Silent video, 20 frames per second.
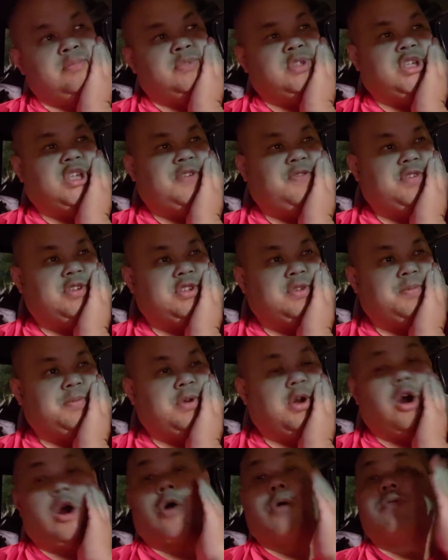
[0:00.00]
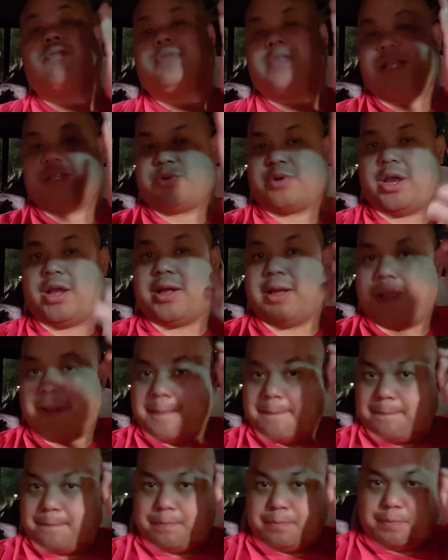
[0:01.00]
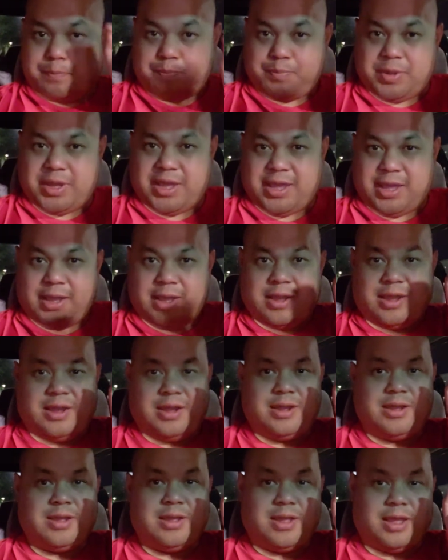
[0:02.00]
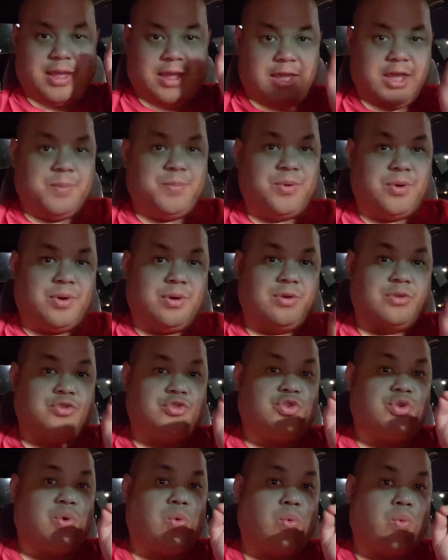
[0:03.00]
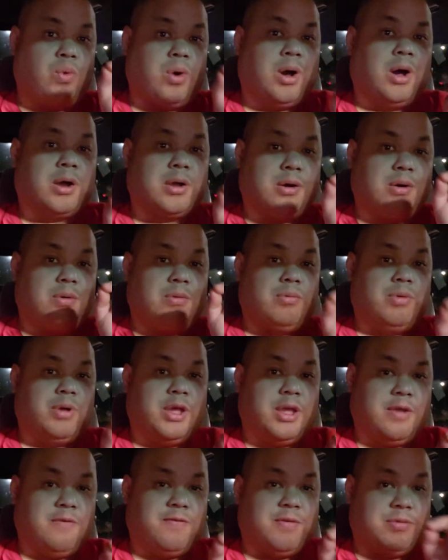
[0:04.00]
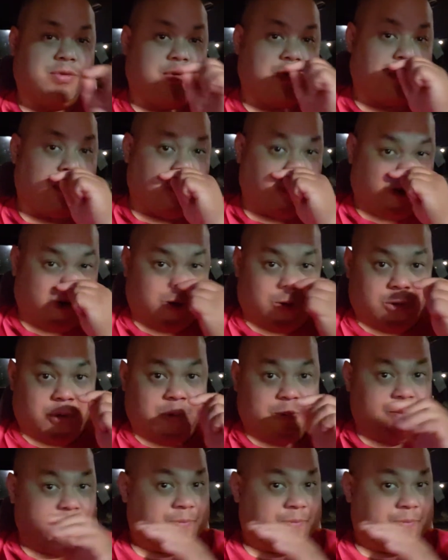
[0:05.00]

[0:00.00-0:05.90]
Give yourself... Oh, that's right. Be able to walk away from the girl